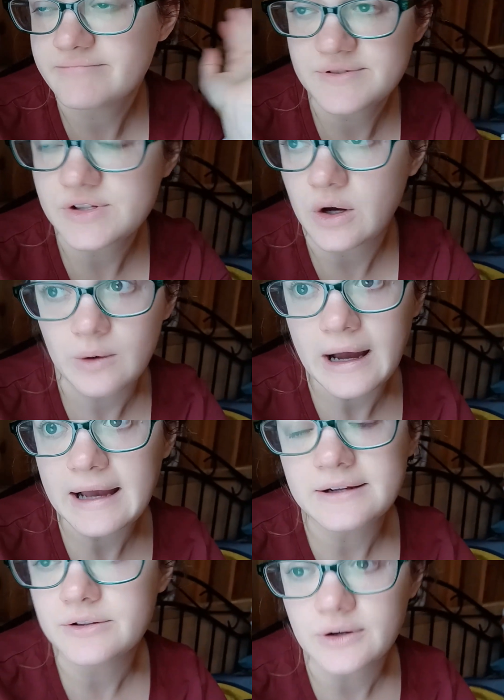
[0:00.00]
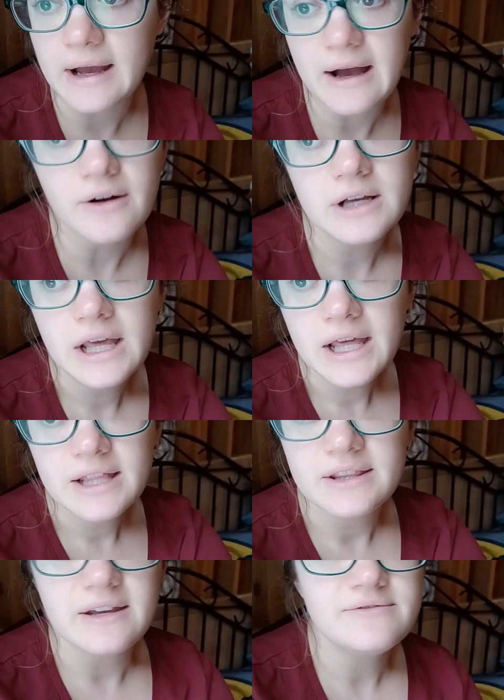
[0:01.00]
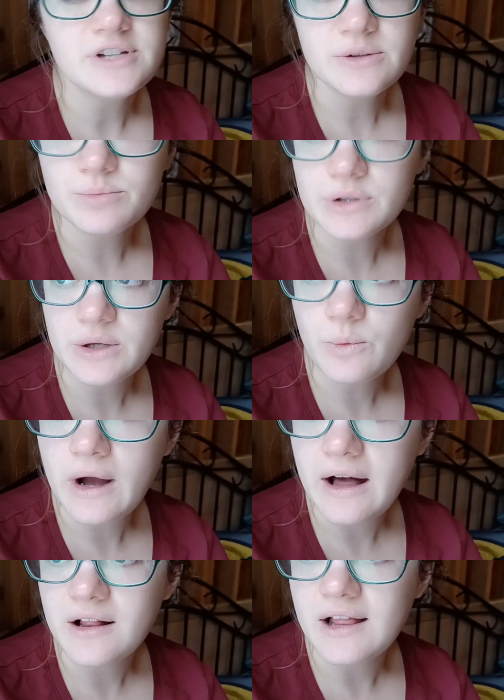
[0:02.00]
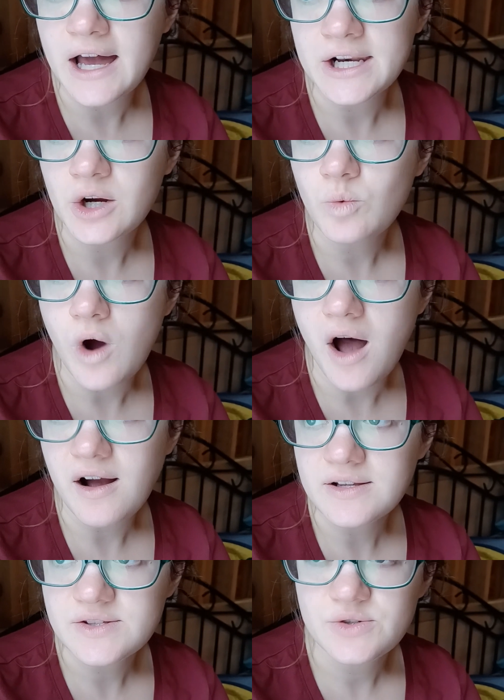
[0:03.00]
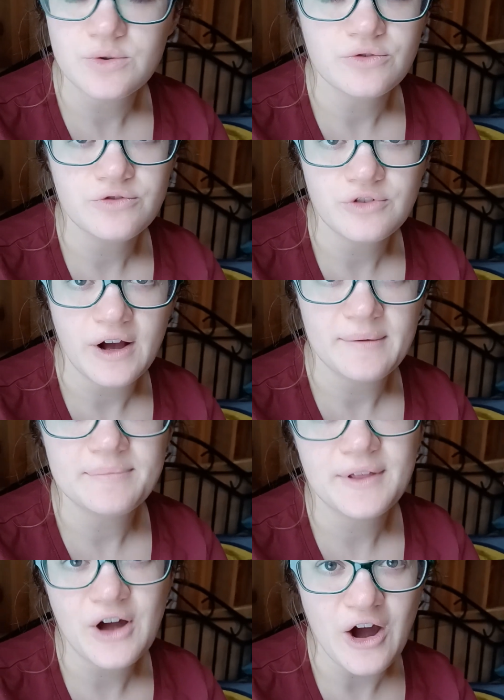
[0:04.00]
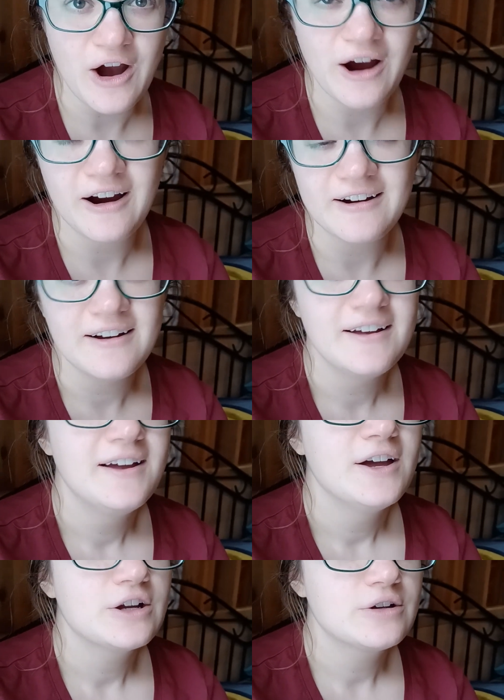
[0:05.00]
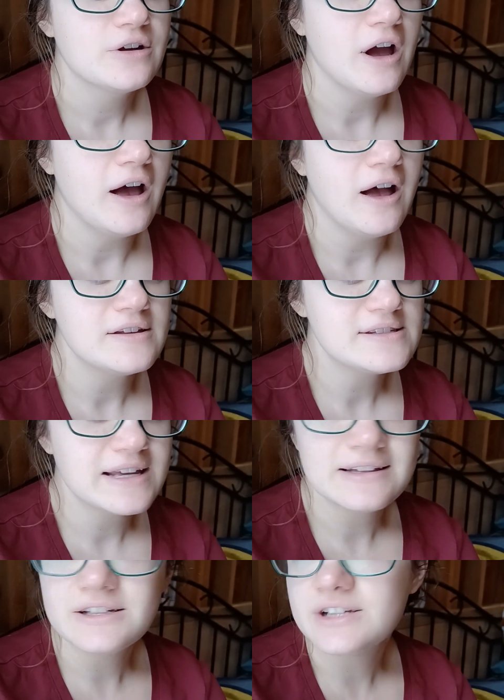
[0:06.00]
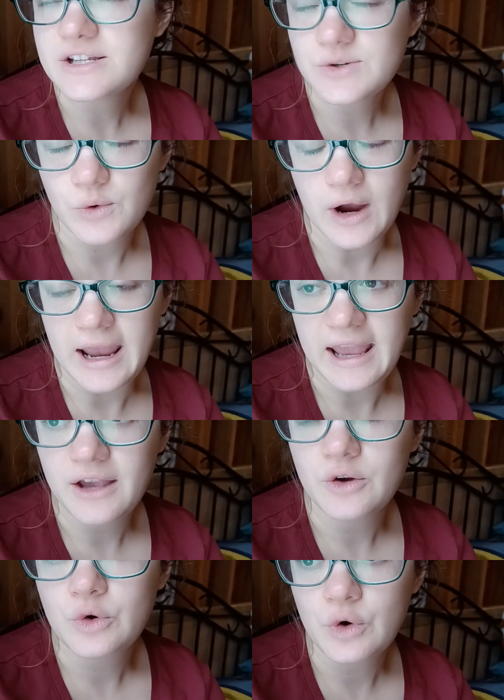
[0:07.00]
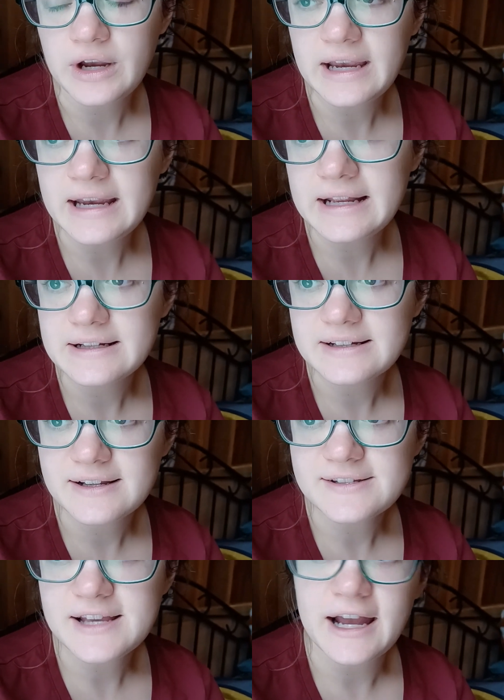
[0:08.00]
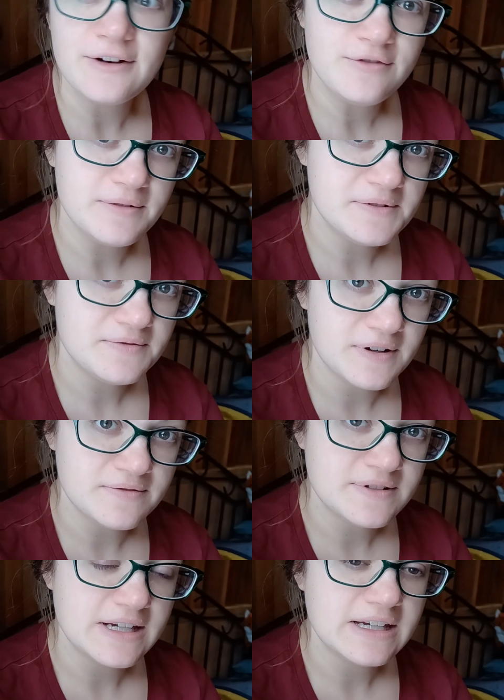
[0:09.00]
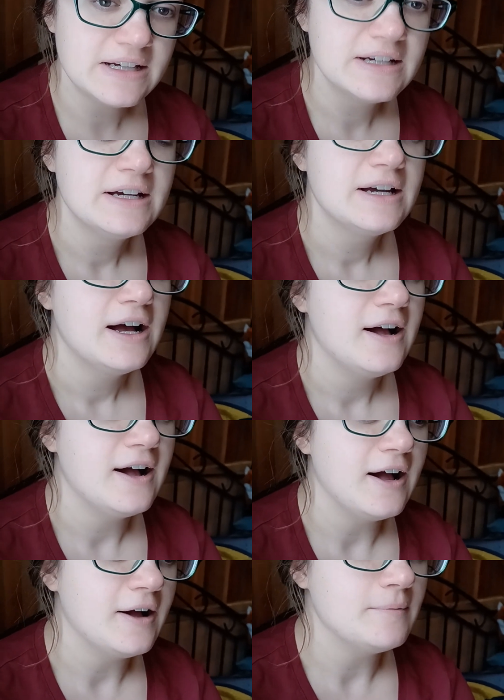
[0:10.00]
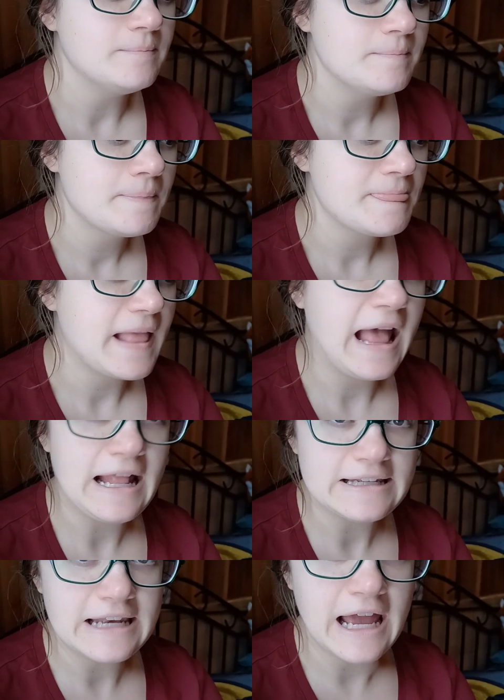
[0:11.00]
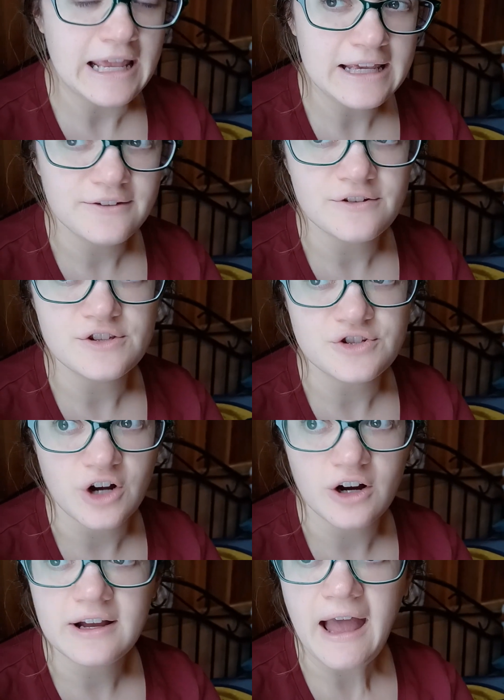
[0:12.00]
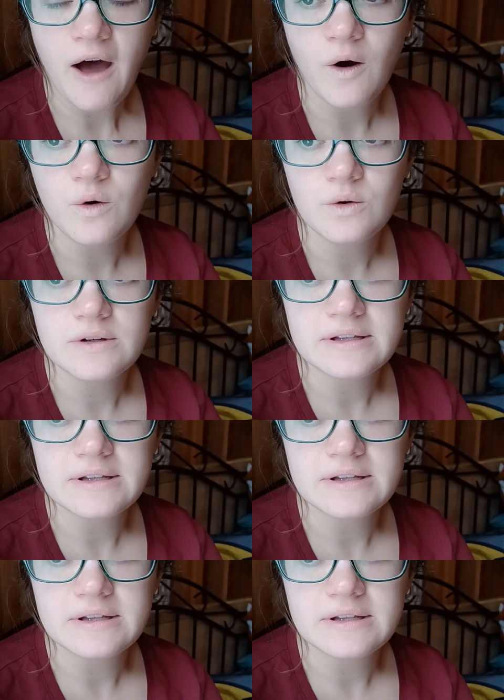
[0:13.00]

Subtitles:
So I don't know how. They've done pretty well on our walks to and from the car. Selah does great. Creed is kind of 50-50. At night, if it's dark out,